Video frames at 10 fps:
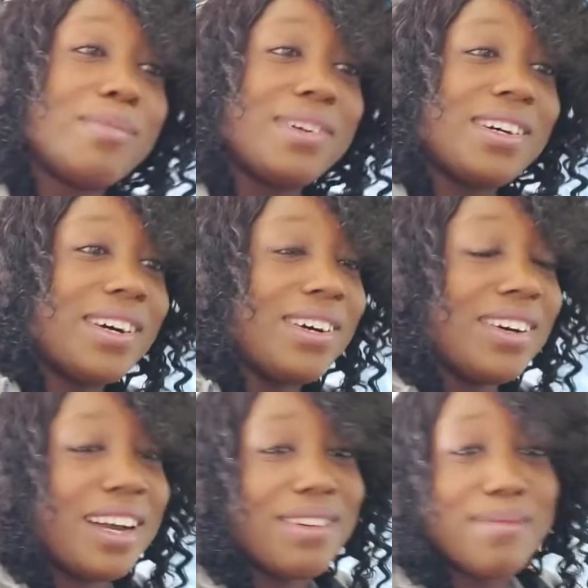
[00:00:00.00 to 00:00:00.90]

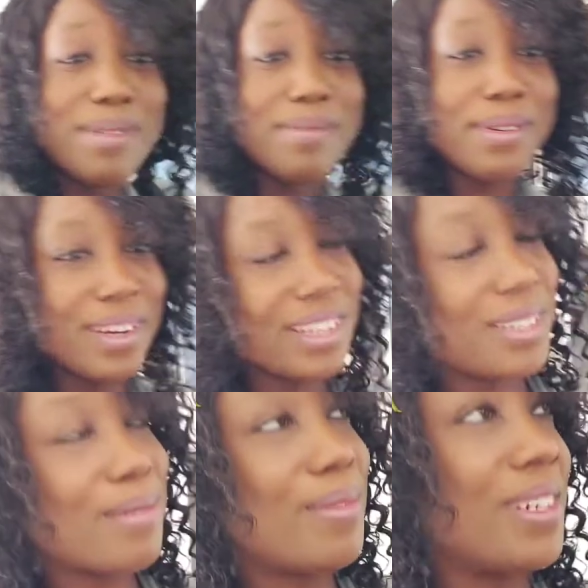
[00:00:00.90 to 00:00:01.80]
Oh, I remember when
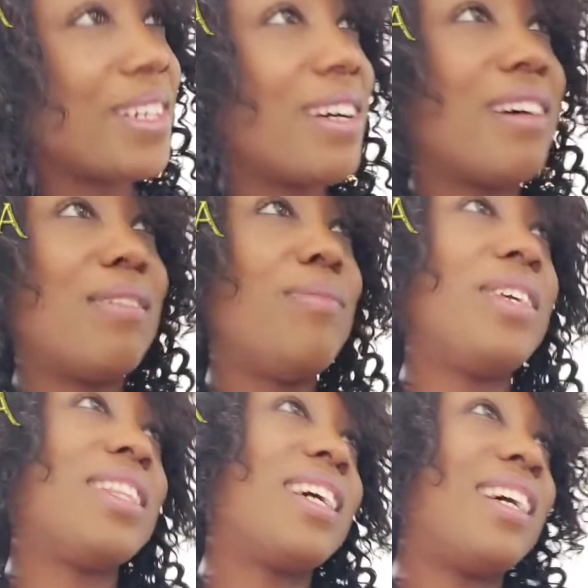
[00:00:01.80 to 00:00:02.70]
someone called
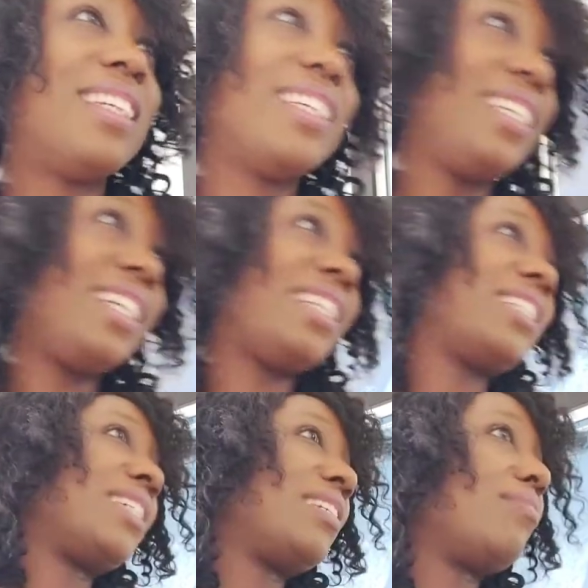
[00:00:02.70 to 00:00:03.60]
me the other day
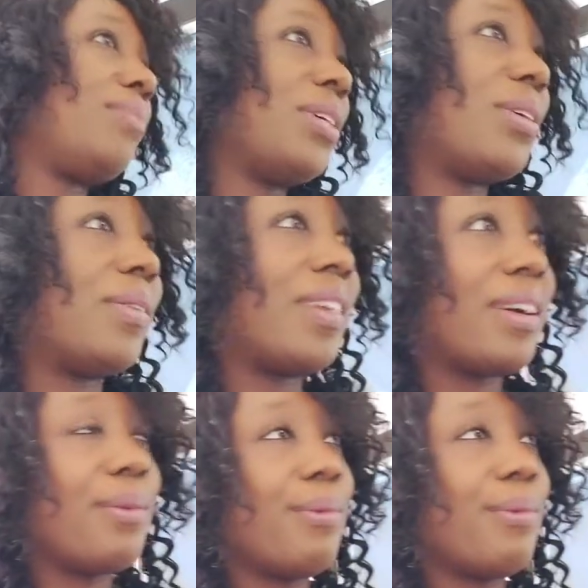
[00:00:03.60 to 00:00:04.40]
telling me how I